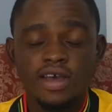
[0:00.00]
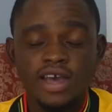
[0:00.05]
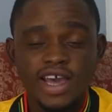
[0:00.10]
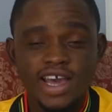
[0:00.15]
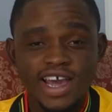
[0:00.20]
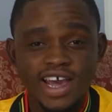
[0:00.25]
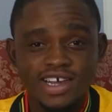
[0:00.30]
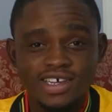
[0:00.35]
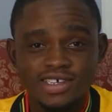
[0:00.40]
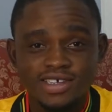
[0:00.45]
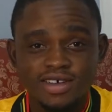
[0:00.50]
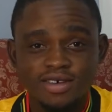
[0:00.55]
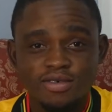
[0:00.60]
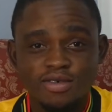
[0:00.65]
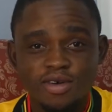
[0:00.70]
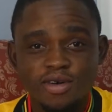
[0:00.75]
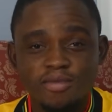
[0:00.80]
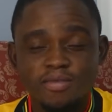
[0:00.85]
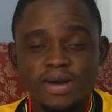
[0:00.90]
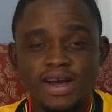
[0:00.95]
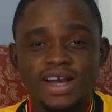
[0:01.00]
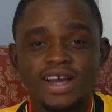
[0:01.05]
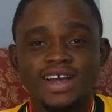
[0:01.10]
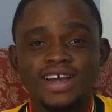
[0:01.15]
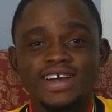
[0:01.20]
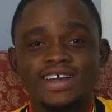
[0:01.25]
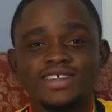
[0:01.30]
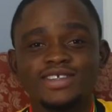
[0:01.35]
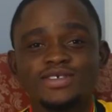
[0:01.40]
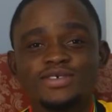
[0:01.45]
Hi guys, welcome
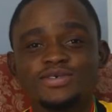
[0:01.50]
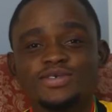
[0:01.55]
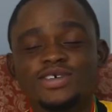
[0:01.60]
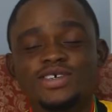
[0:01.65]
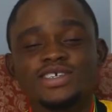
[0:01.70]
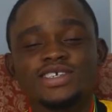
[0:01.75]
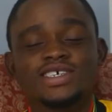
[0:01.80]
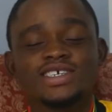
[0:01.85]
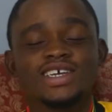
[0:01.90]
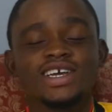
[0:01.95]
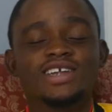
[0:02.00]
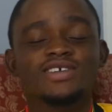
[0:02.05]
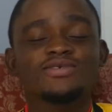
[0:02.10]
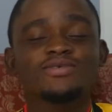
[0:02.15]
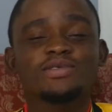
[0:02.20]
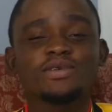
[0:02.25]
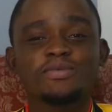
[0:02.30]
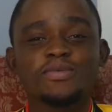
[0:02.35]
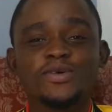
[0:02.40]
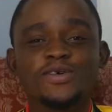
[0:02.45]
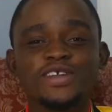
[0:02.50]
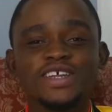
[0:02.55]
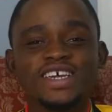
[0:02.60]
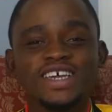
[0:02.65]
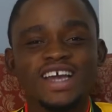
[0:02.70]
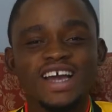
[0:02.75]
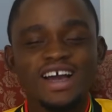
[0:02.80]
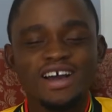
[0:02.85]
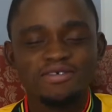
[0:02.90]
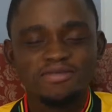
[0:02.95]
back to the channel. The
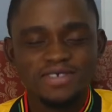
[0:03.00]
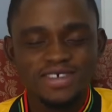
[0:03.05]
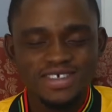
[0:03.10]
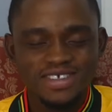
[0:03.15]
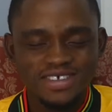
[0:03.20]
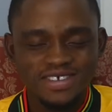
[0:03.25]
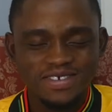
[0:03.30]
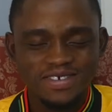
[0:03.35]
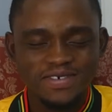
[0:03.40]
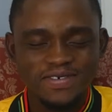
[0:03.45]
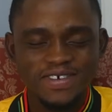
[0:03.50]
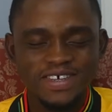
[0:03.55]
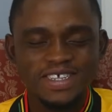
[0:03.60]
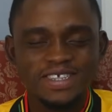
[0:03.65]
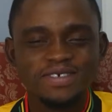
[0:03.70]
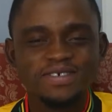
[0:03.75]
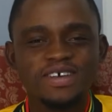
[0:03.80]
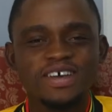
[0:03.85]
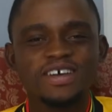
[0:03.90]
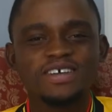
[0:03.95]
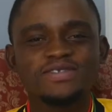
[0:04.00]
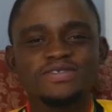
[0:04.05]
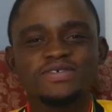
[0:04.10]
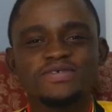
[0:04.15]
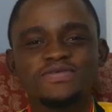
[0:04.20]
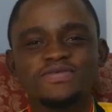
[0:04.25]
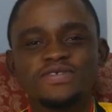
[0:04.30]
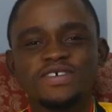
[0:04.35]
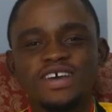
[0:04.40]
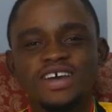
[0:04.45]
morning after the defeat
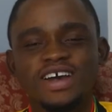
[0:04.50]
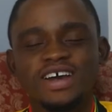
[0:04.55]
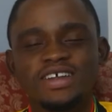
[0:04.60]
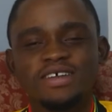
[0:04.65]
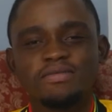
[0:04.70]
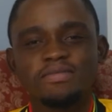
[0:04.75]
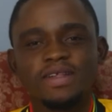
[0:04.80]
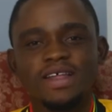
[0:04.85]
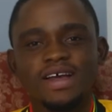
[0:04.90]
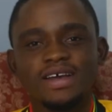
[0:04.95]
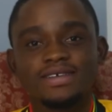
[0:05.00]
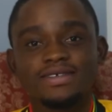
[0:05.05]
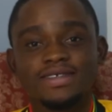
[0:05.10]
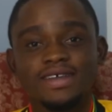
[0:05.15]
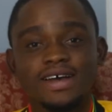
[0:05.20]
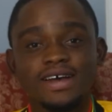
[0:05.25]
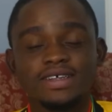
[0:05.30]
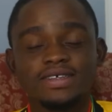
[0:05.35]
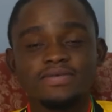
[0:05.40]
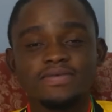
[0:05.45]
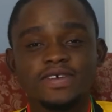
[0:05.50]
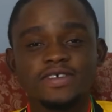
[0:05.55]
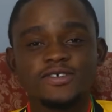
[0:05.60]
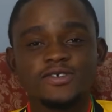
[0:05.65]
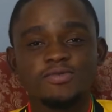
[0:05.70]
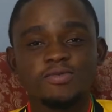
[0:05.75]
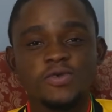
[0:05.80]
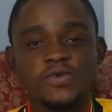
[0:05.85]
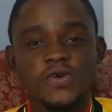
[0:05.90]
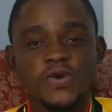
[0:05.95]
to the Ghana Black Stars
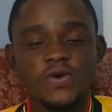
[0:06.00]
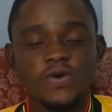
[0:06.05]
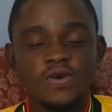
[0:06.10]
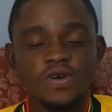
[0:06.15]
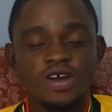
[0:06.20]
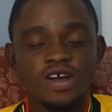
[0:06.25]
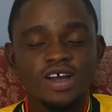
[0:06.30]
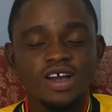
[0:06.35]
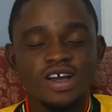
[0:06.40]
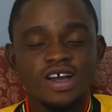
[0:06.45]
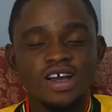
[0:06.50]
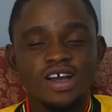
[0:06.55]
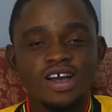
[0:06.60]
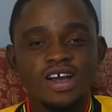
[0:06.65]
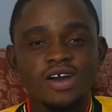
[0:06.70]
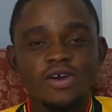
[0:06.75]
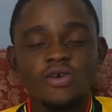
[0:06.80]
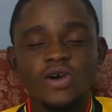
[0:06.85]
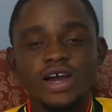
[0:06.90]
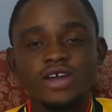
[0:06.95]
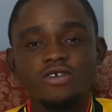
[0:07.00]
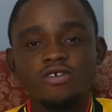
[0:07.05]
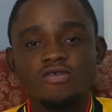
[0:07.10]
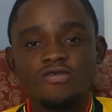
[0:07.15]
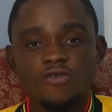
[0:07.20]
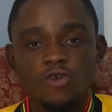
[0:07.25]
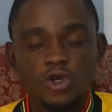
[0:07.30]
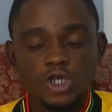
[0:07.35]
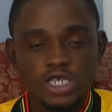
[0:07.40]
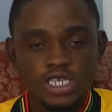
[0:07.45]
versus Morocco. Quite
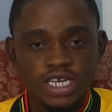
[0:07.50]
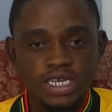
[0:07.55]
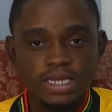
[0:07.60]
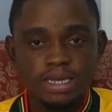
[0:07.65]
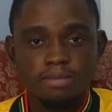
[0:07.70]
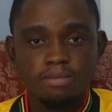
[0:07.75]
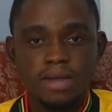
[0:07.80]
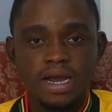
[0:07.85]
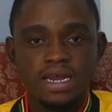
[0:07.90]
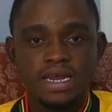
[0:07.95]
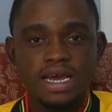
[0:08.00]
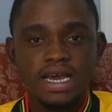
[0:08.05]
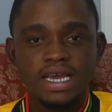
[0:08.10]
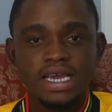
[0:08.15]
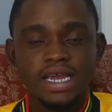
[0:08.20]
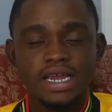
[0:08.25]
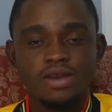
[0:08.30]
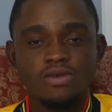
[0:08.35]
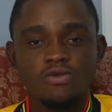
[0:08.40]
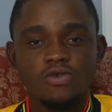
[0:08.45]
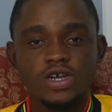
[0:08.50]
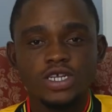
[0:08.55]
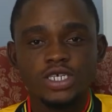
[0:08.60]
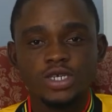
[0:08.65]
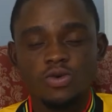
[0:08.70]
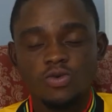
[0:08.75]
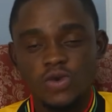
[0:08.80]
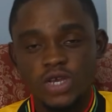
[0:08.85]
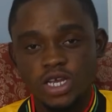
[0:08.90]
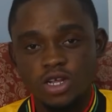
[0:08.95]
unfortunate the manner in
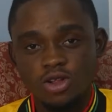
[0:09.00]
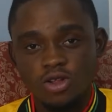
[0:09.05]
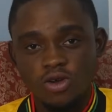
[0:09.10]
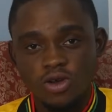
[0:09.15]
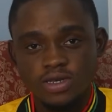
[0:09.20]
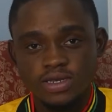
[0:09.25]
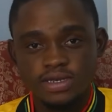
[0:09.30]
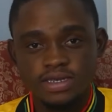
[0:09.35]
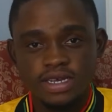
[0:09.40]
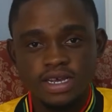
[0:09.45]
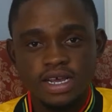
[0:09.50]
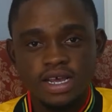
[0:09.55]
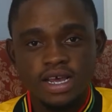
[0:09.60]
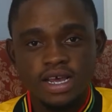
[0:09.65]
which we lost,